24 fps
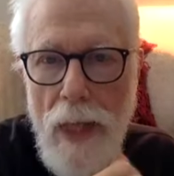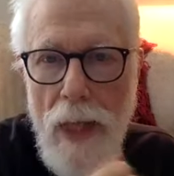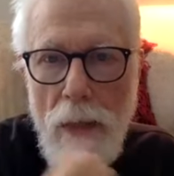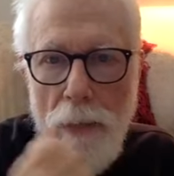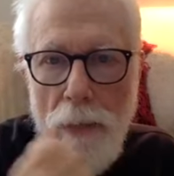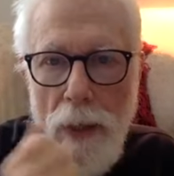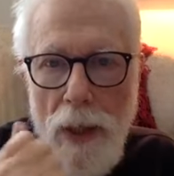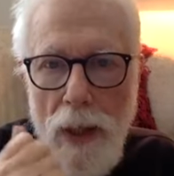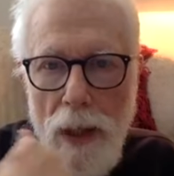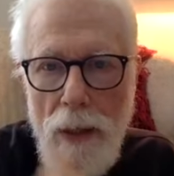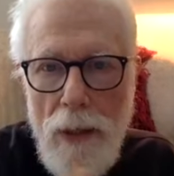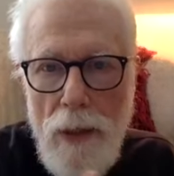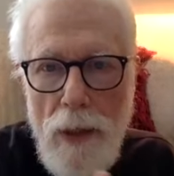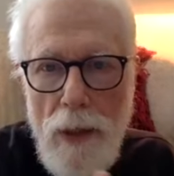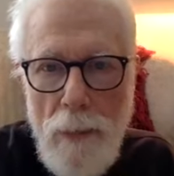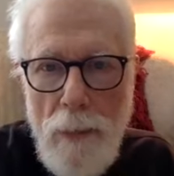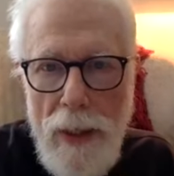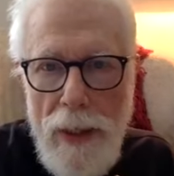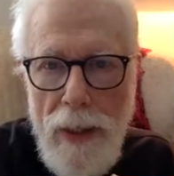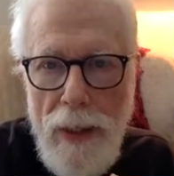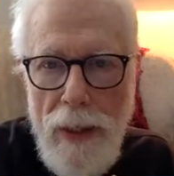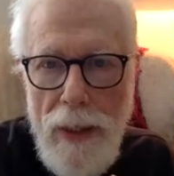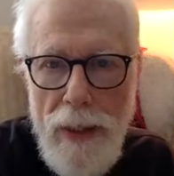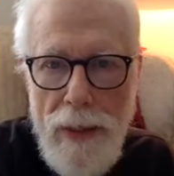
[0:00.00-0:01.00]
But
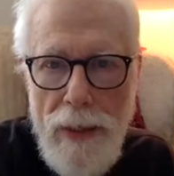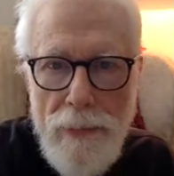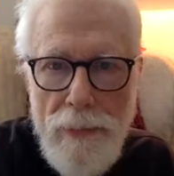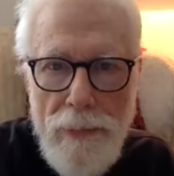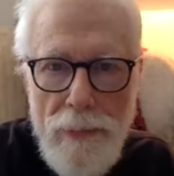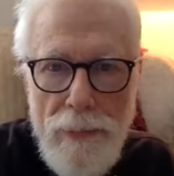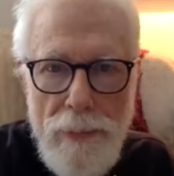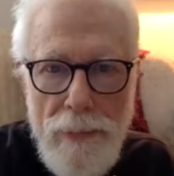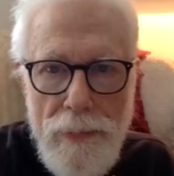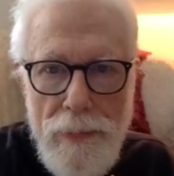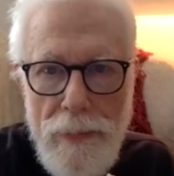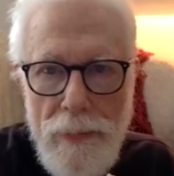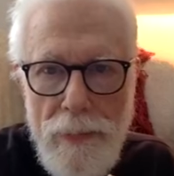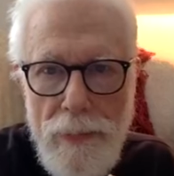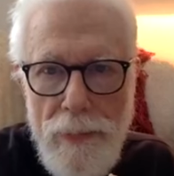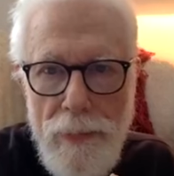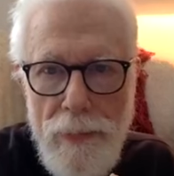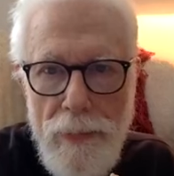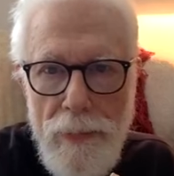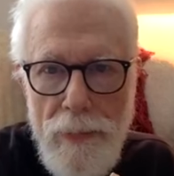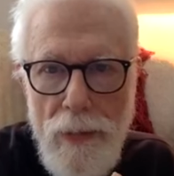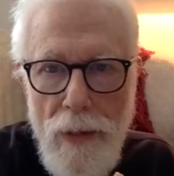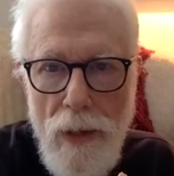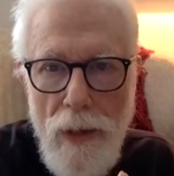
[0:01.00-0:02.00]
ultimately,
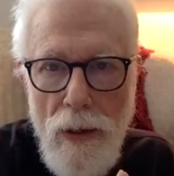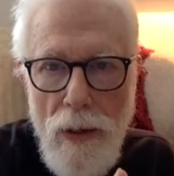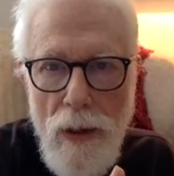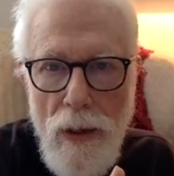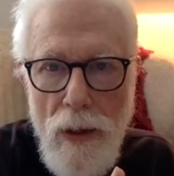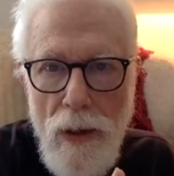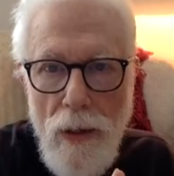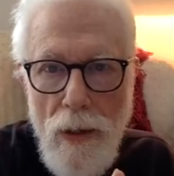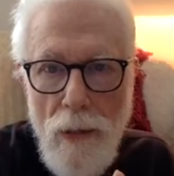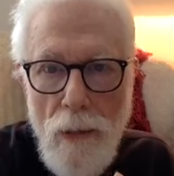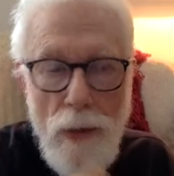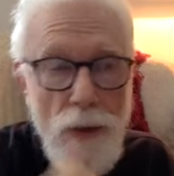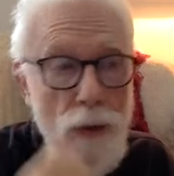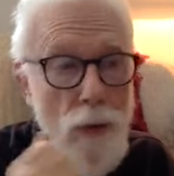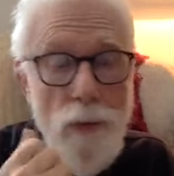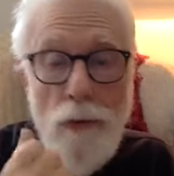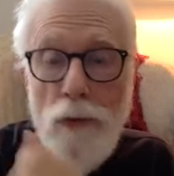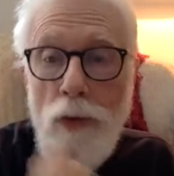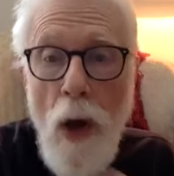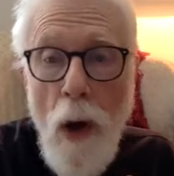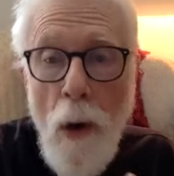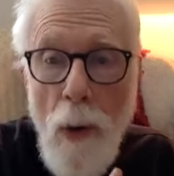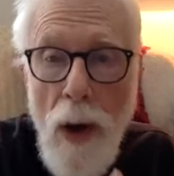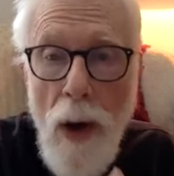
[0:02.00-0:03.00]
when you
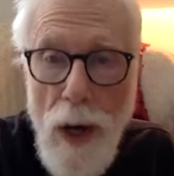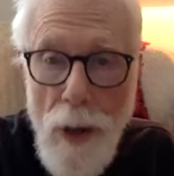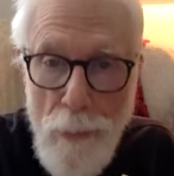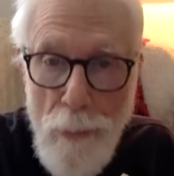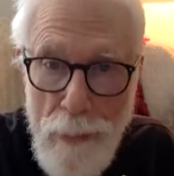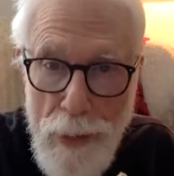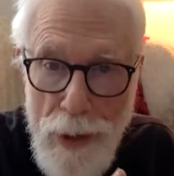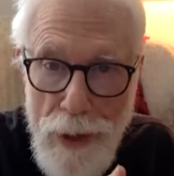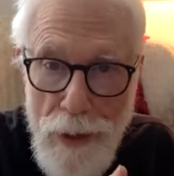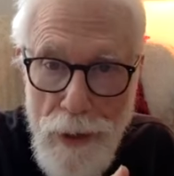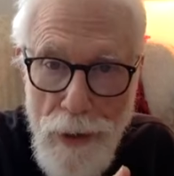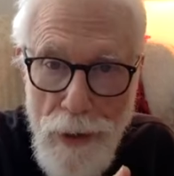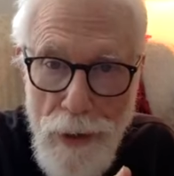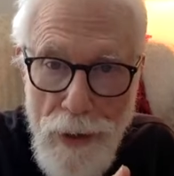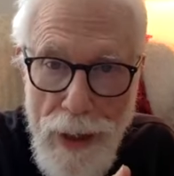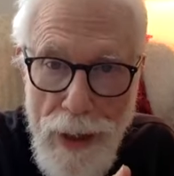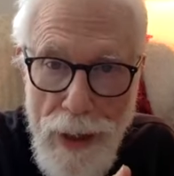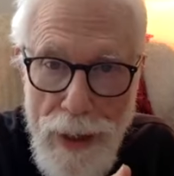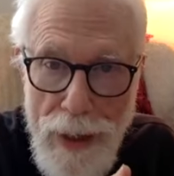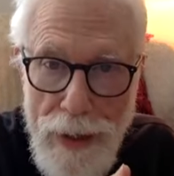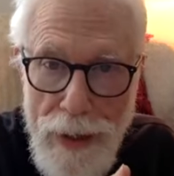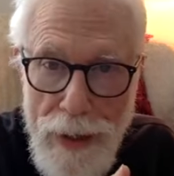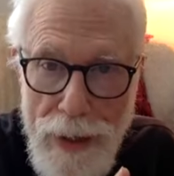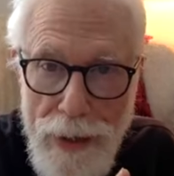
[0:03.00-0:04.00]
know how big your
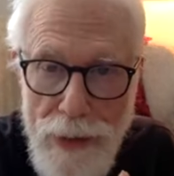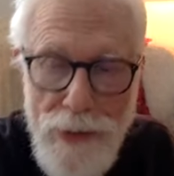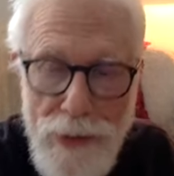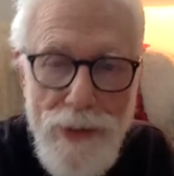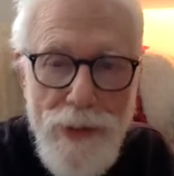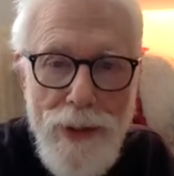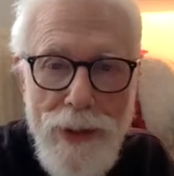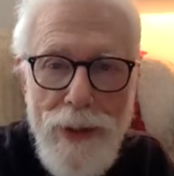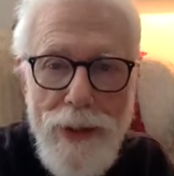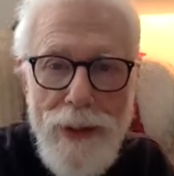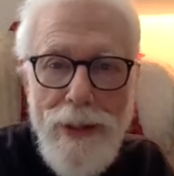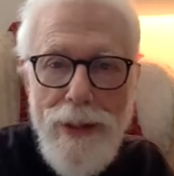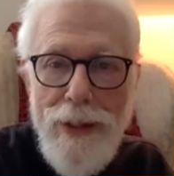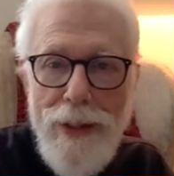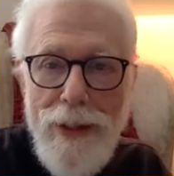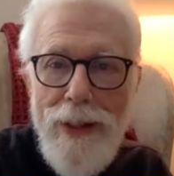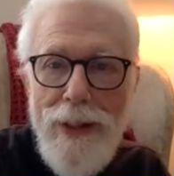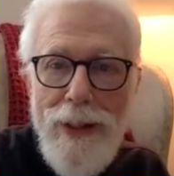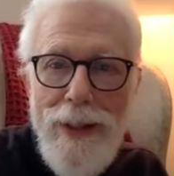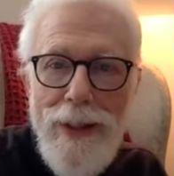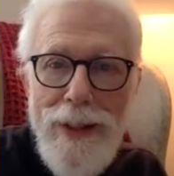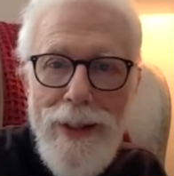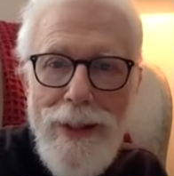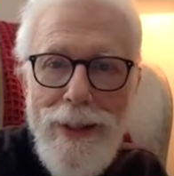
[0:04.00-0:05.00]
head is,
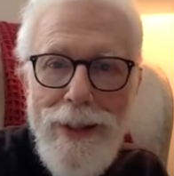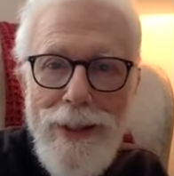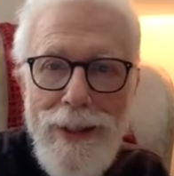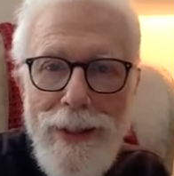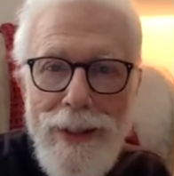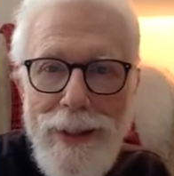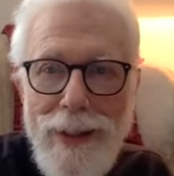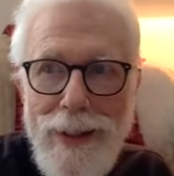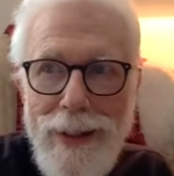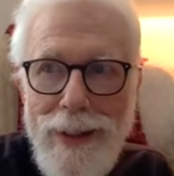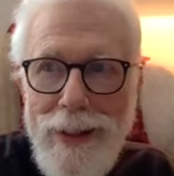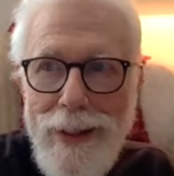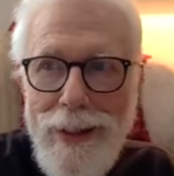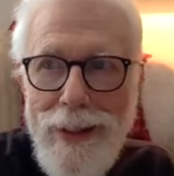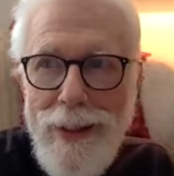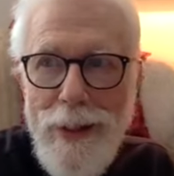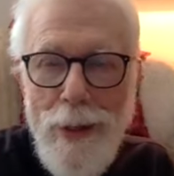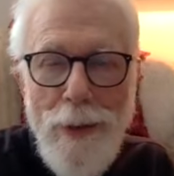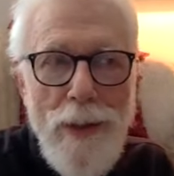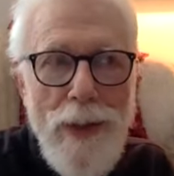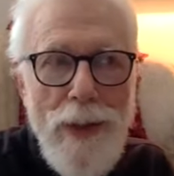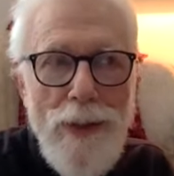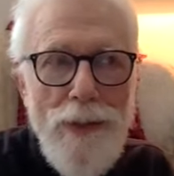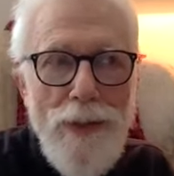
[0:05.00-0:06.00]

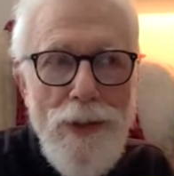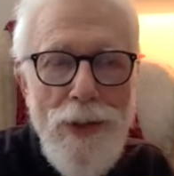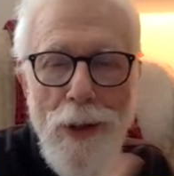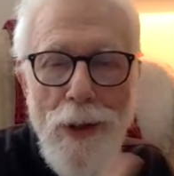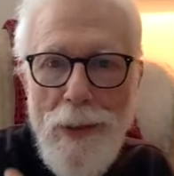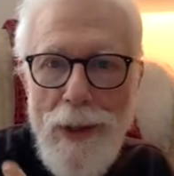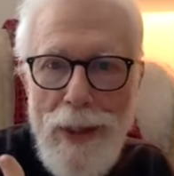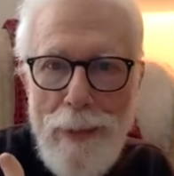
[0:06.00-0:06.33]
there is no